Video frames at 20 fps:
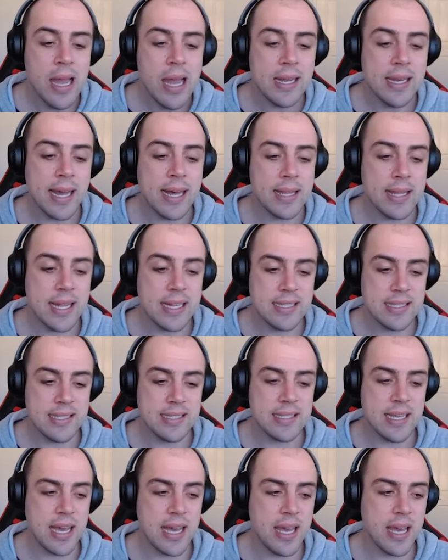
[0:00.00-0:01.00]
Now, let's
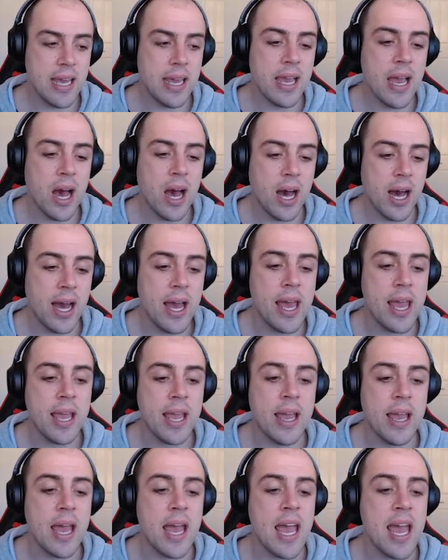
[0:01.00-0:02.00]
say
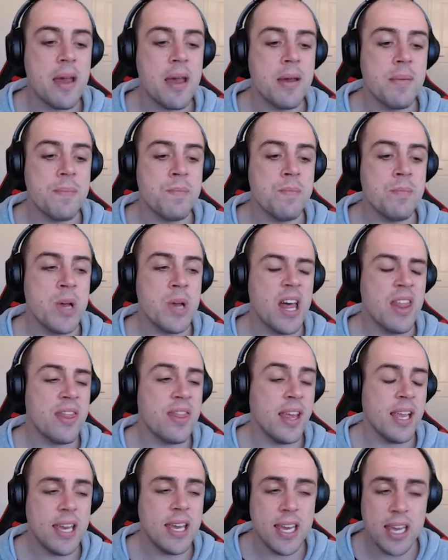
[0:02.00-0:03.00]
I am
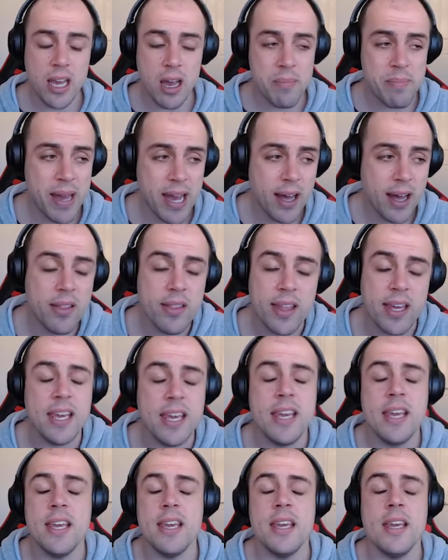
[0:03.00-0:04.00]
thinking about
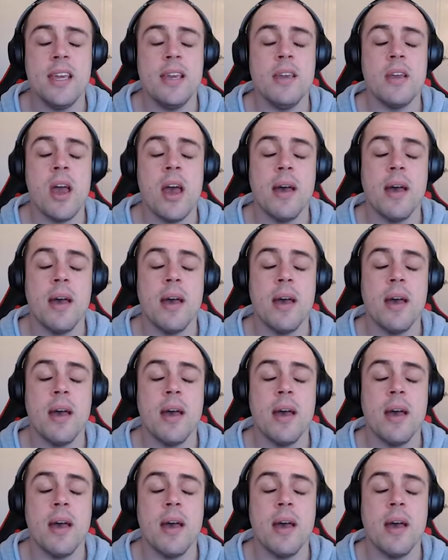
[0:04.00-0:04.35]
the